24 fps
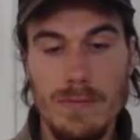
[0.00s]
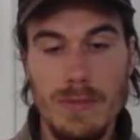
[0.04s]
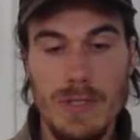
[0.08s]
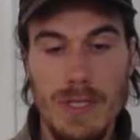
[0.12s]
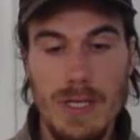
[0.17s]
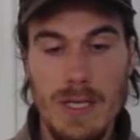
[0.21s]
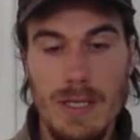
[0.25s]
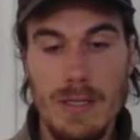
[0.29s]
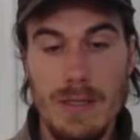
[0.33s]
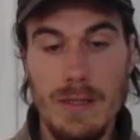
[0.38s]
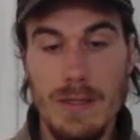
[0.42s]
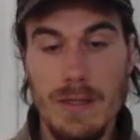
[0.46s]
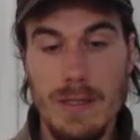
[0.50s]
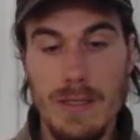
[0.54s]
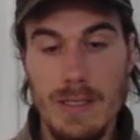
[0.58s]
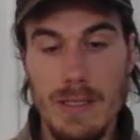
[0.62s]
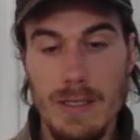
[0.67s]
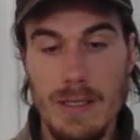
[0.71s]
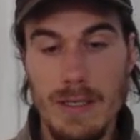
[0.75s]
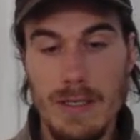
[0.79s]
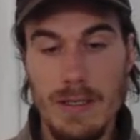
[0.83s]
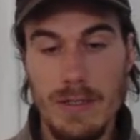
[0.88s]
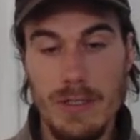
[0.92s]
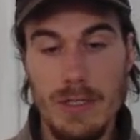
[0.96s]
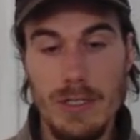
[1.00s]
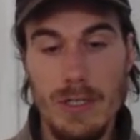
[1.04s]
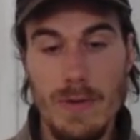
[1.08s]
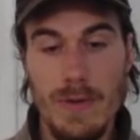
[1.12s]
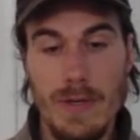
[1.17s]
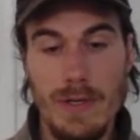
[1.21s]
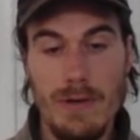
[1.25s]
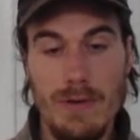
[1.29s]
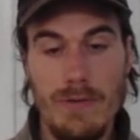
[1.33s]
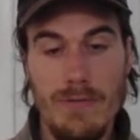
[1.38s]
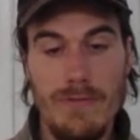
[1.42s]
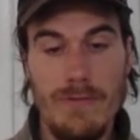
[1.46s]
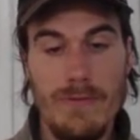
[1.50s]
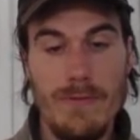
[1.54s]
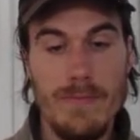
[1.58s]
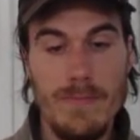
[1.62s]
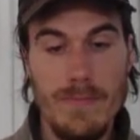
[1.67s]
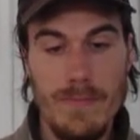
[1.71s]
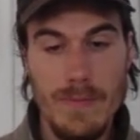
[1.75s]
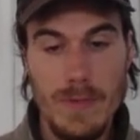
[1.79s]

should say this kind of showing off.